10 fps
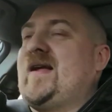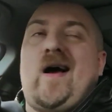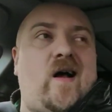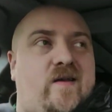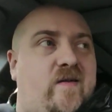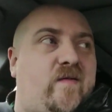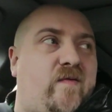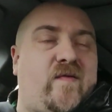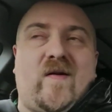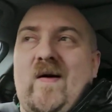kind of
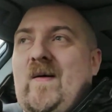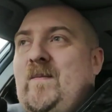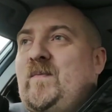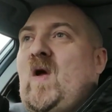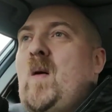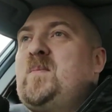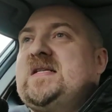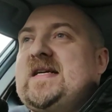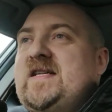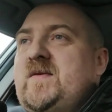
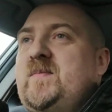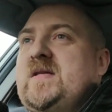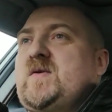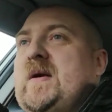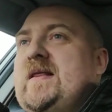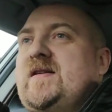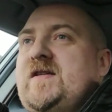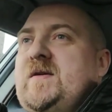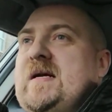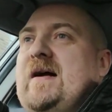competition between the
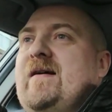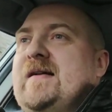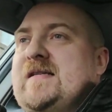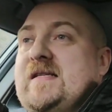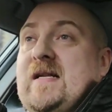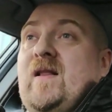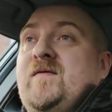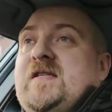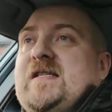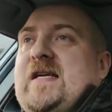two directors. I'd
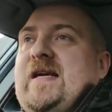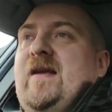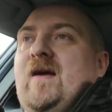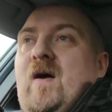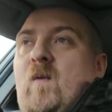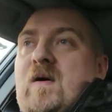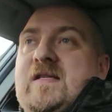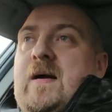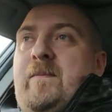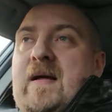love to see what
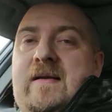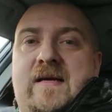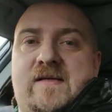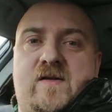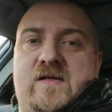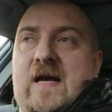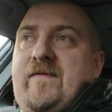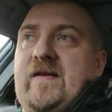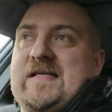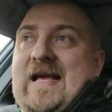Sam Mendes does
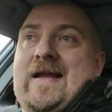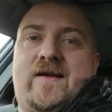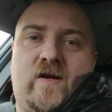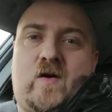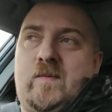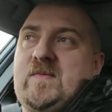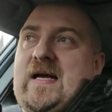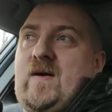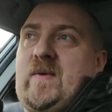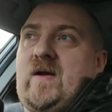after Tenet comes
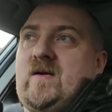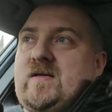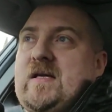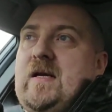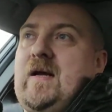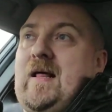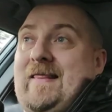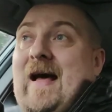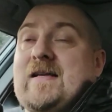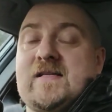out, because
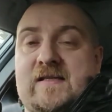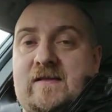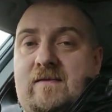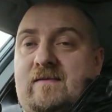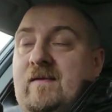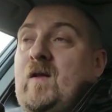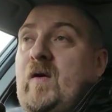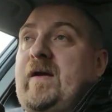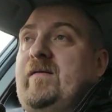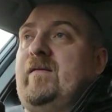that's
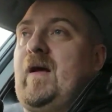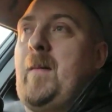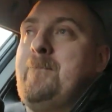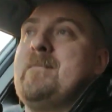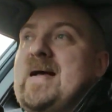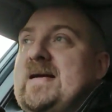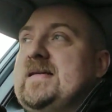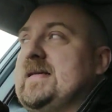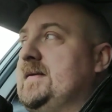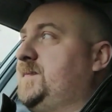looking
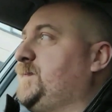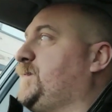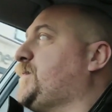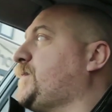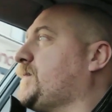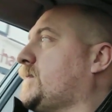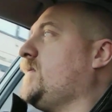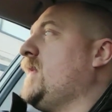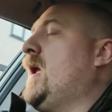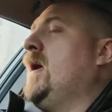amazing.
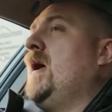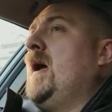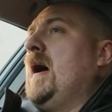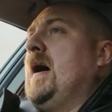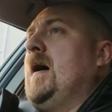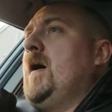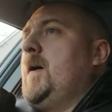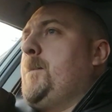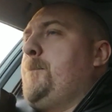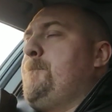
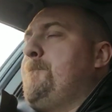But